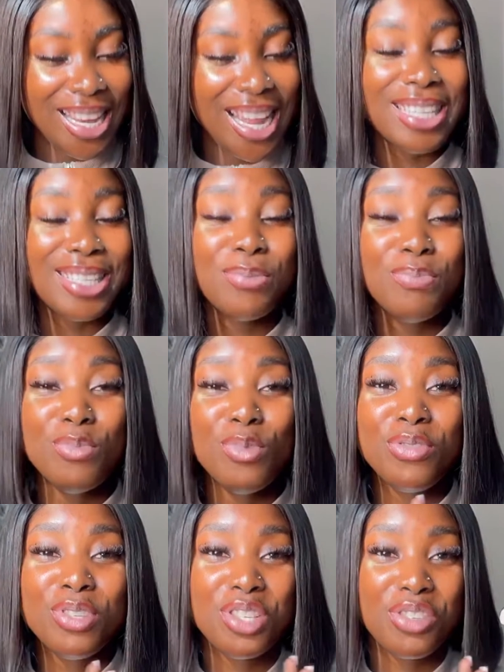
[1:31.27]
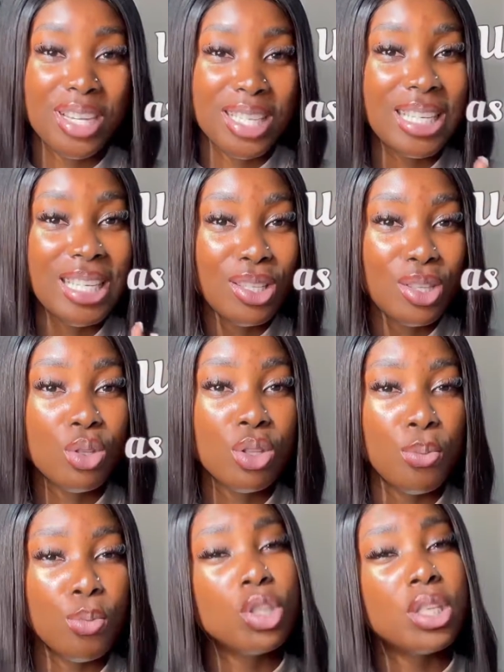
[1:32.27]
let's move straight into
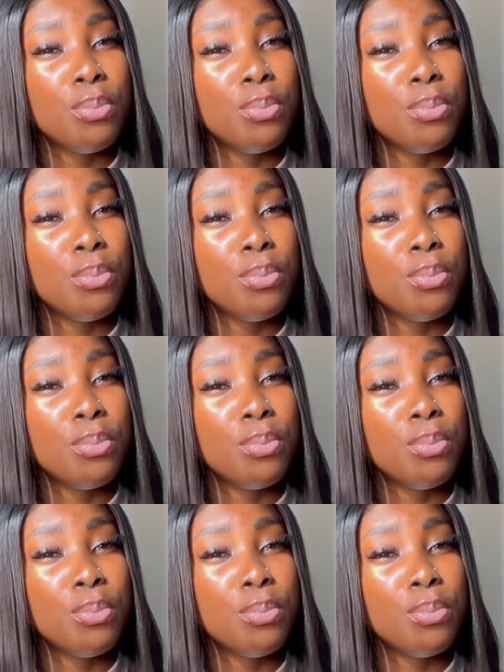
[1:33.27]
the most